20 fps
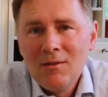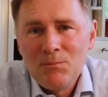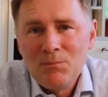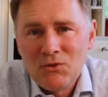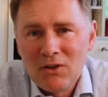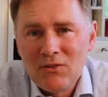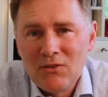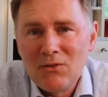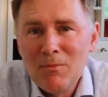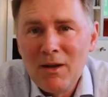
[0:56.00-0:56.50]

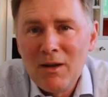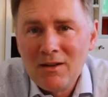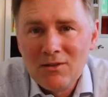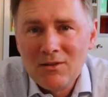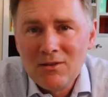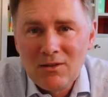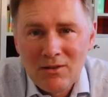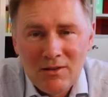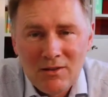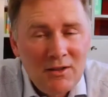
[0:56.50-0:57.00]
Just to make it
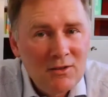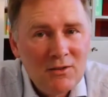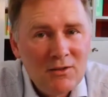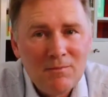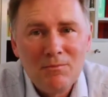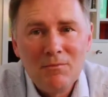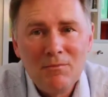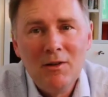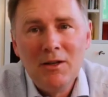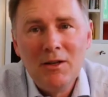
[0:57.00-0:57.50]
clear,
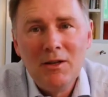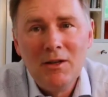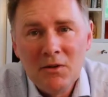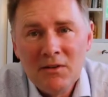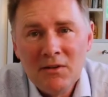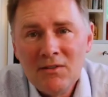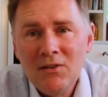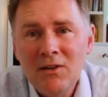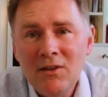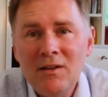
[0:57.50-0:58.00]

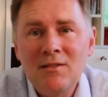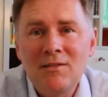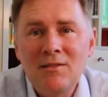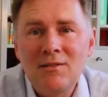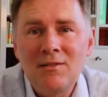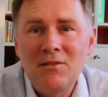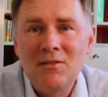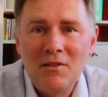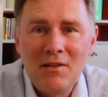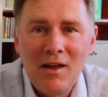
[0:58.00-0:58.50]

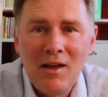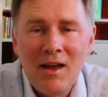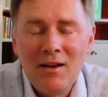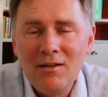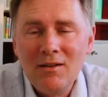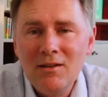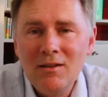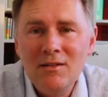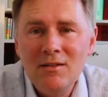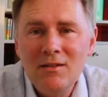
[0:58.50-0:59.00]
linguistics,
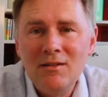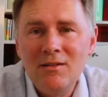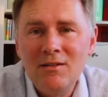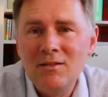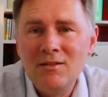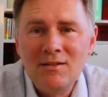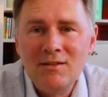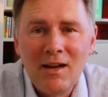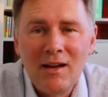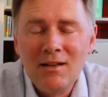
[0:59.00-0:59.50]
that is the
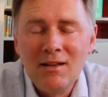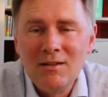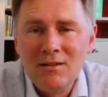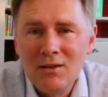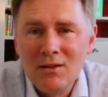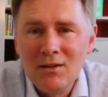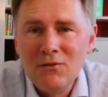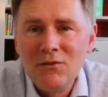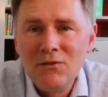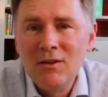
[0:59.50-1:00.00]

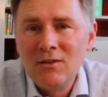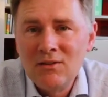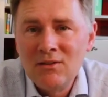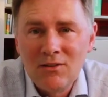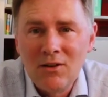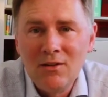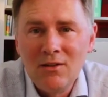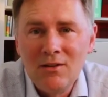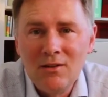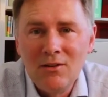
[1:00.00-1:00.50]
scientific
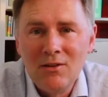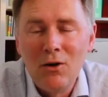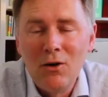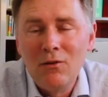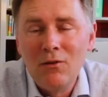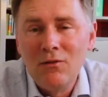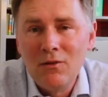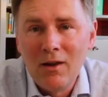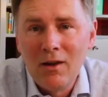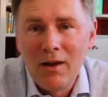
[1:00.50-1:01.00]
study
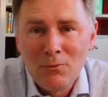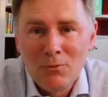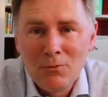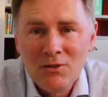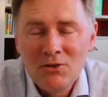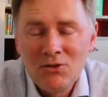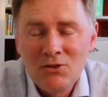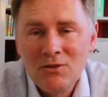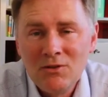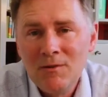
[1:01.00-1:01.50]
of
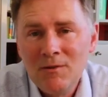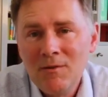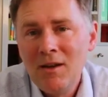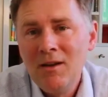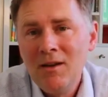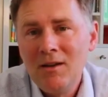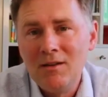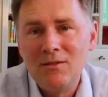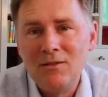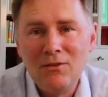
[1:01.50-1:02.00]
language.
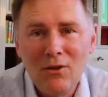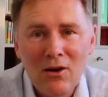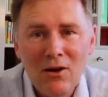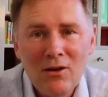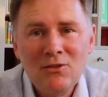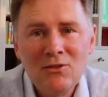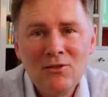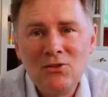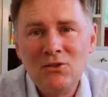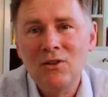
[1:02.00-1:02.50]
It's
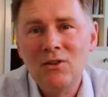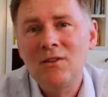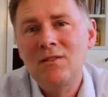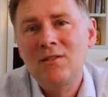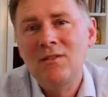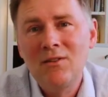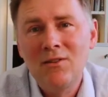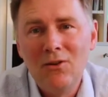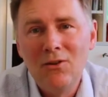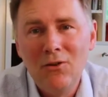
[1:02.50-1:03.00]
not
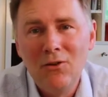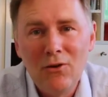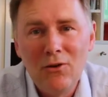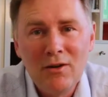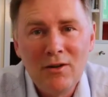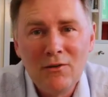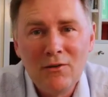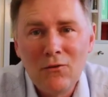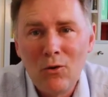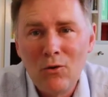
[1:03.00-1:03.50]
just
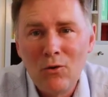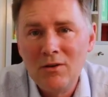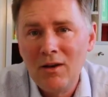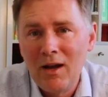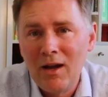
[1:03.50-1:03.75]
learning foreign